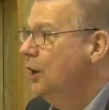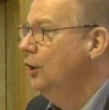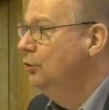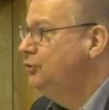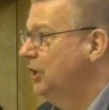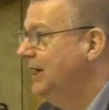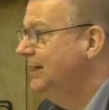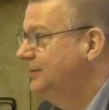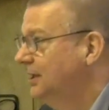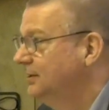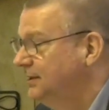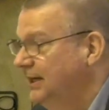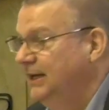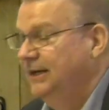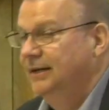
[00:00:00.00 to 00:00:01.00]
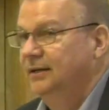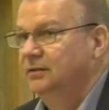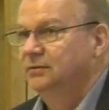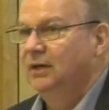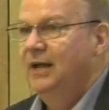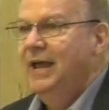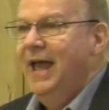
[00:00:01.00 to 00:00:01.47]
who Jesus is?
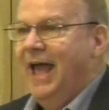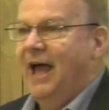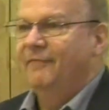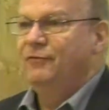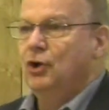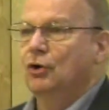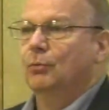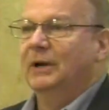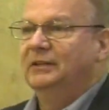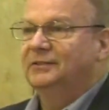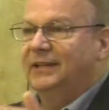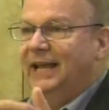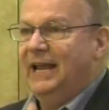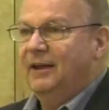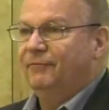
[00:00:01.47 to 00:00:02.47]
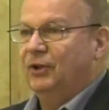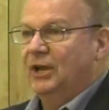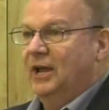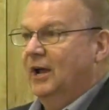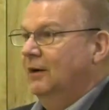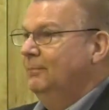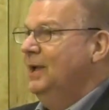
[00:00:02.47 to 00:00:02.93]
Have you received
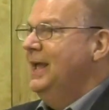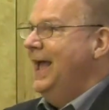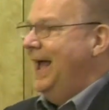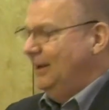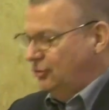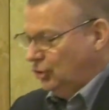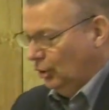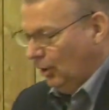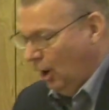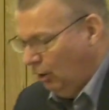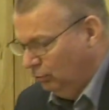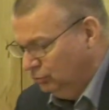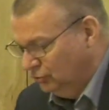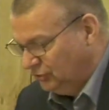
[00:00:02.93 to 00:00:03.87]
Him as your own